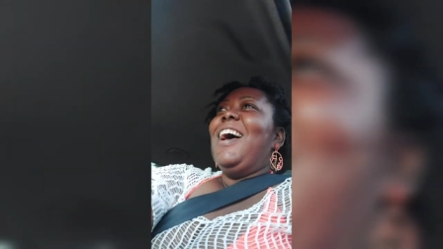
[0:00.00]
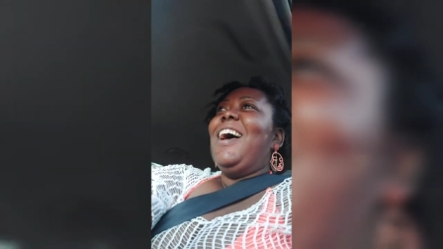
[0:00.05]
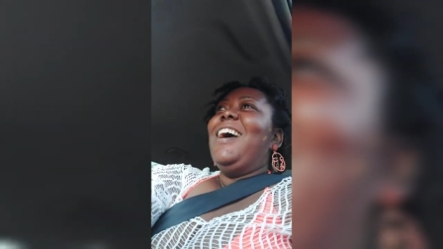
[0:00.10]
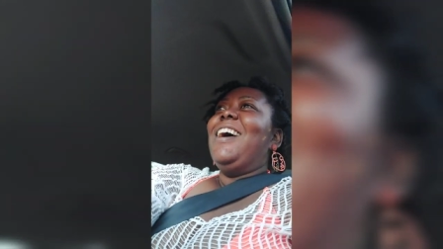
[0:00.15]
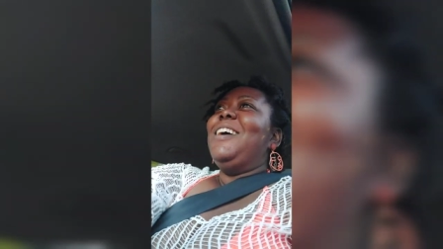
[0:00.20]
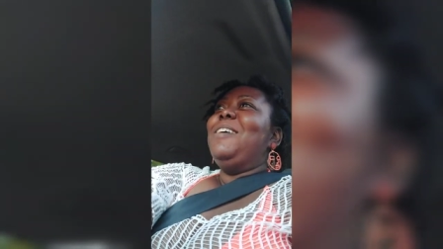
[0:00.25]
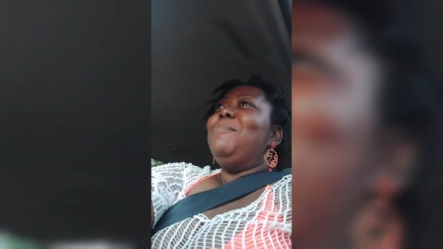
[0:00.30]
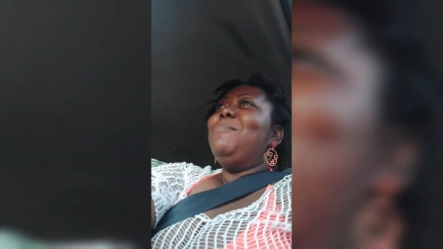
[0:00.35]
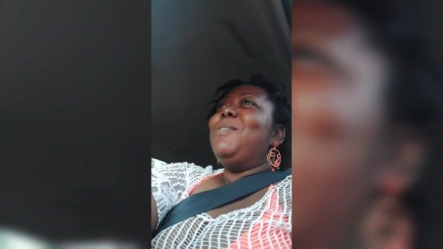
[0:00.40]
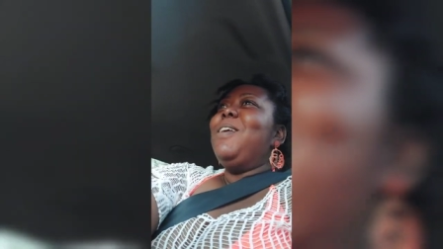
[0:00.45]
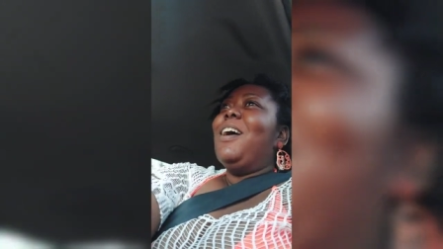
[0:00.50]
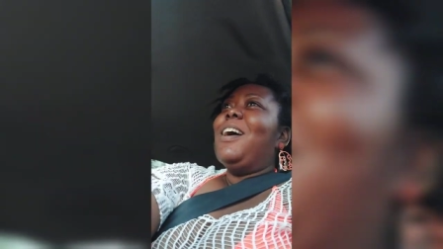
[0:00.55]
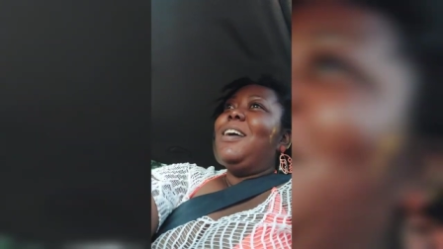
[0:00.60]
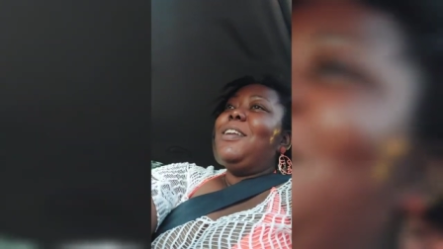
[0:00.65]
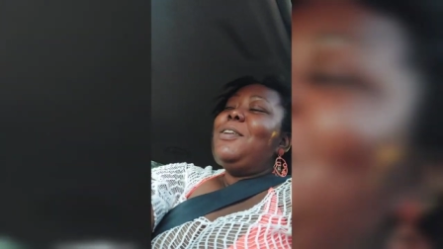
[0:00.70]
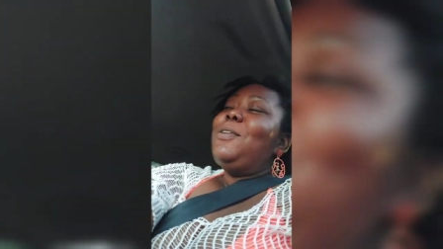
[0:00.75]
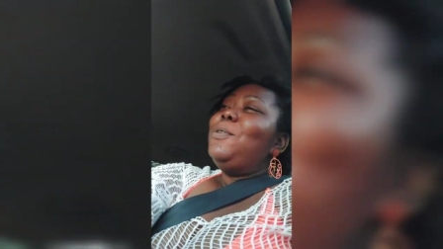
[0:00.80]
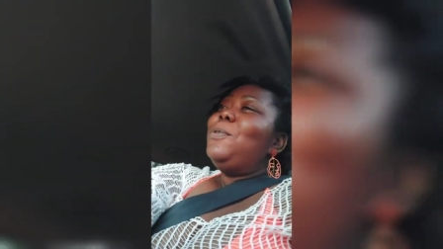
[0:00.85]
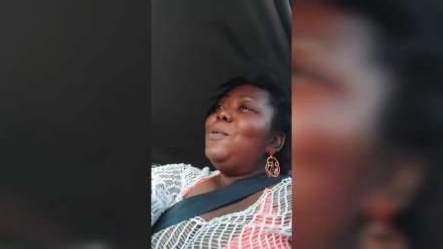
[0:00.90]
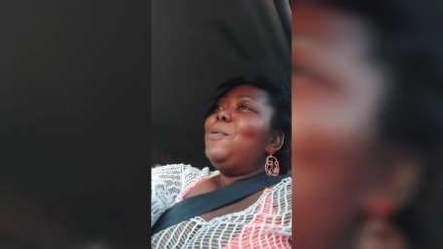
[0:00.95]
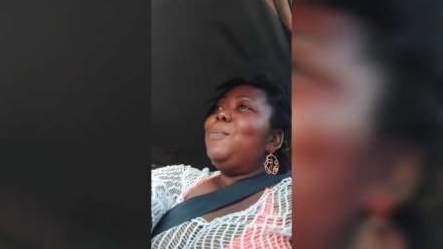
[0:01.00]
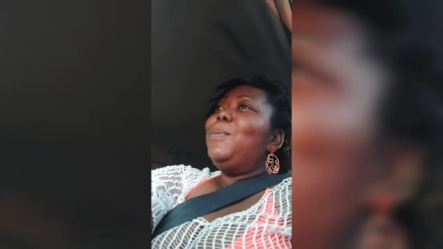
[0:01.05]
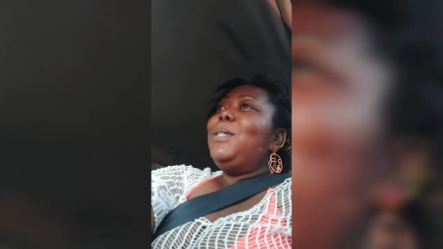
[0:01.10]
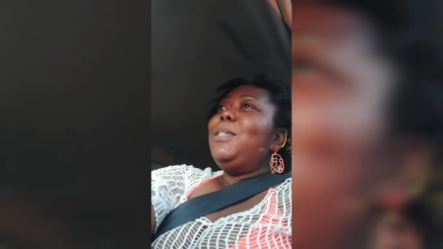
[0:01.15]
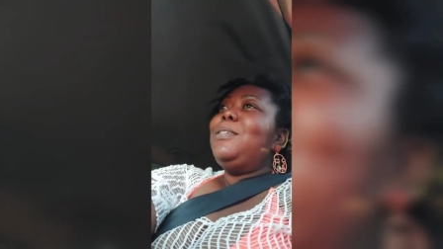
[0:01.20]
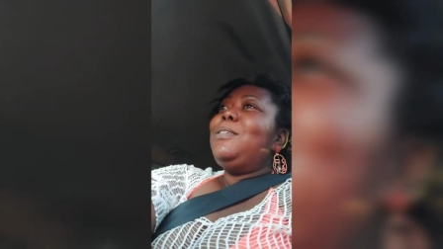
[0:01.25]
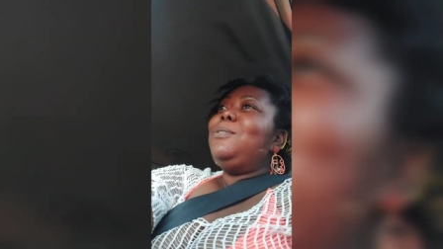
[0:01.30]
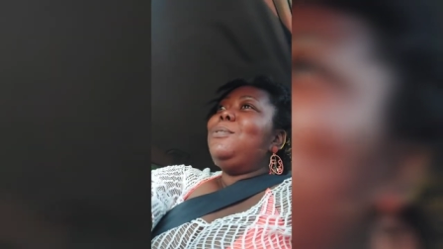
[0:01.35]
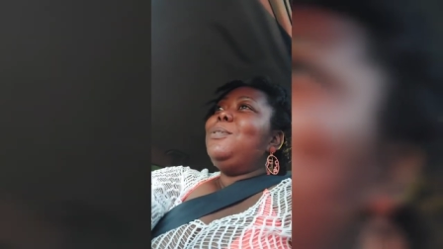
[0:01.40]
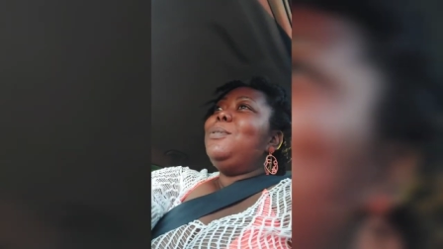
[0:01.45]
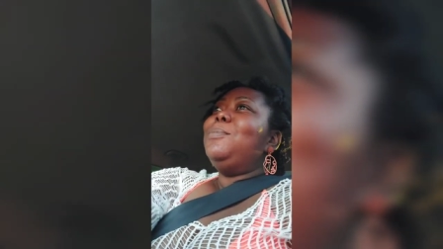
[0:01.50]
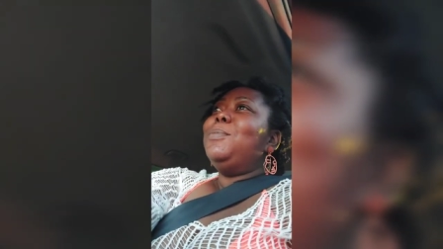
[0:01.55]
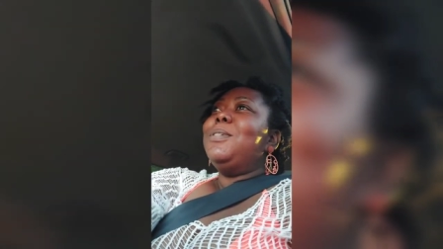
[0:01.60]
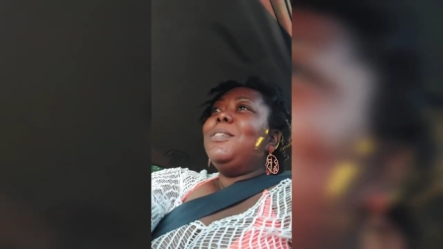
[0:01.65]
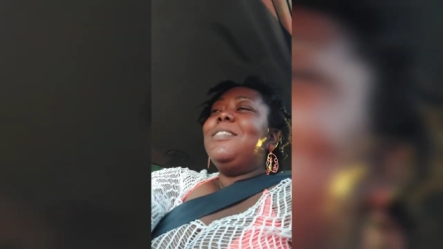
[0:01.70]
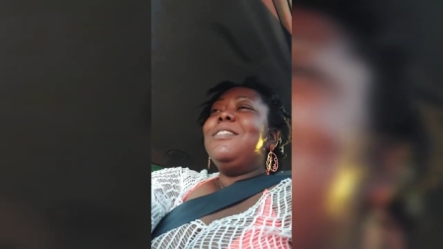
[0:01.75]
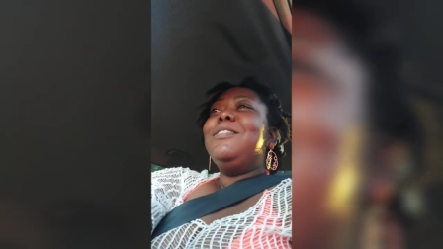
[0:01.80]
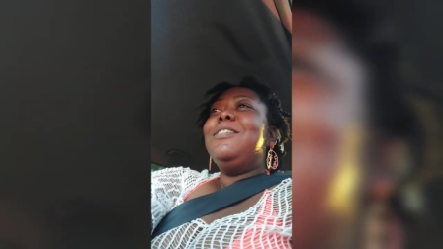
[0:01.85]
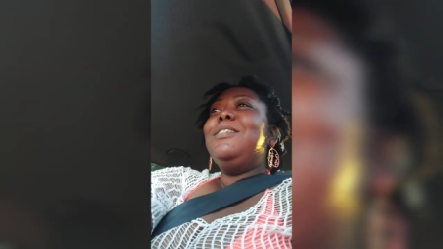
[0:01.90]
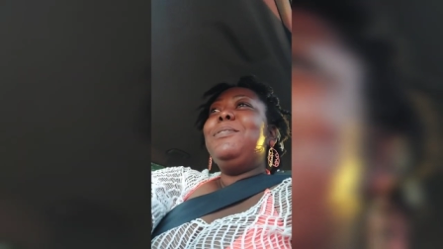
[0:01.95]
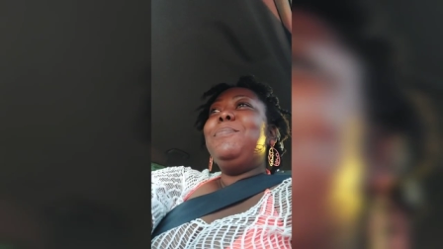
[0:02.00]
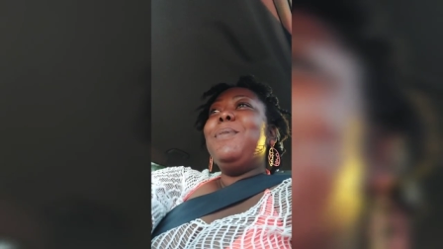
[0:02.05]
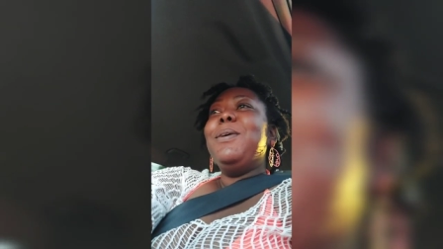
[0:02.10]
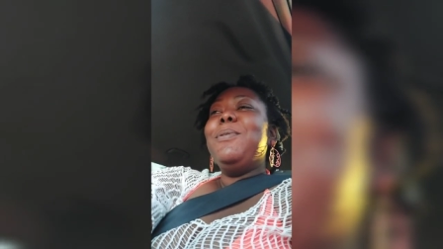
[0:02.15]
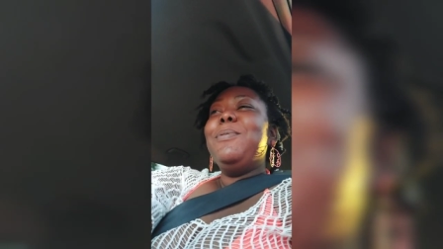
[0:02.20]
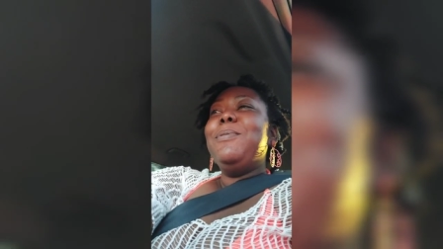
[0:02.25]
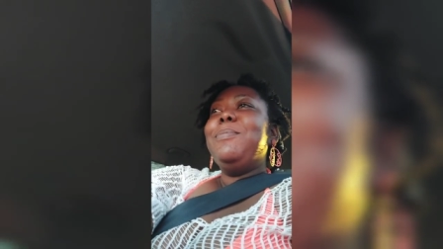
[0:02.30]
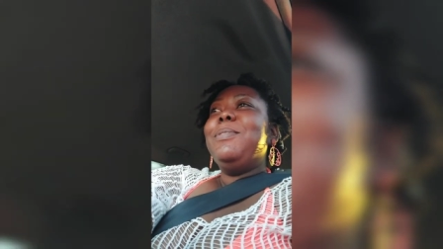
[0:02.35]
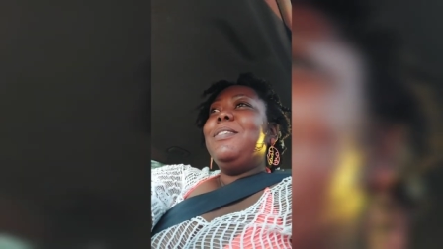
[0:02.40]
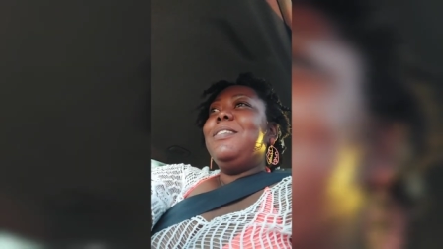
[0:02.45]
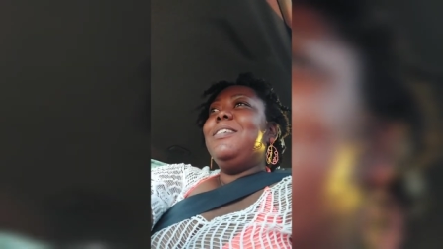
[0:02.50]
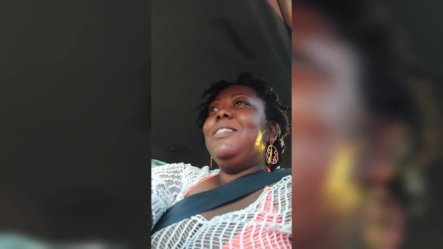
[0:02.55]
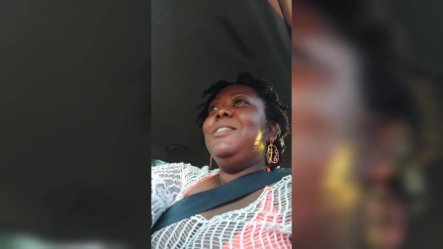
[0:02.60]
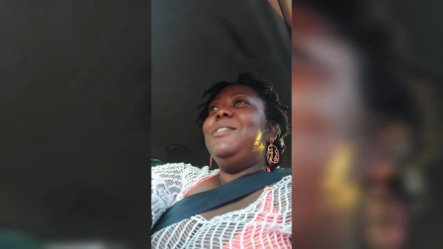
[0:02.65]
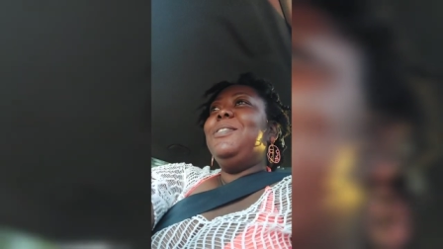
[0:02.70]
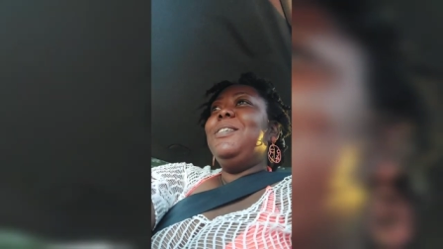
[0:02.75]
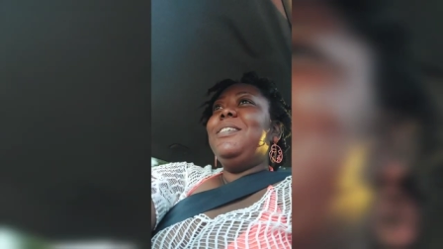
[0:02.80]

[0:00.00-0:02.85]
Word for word: I'm not no means no. You must respect when I say no.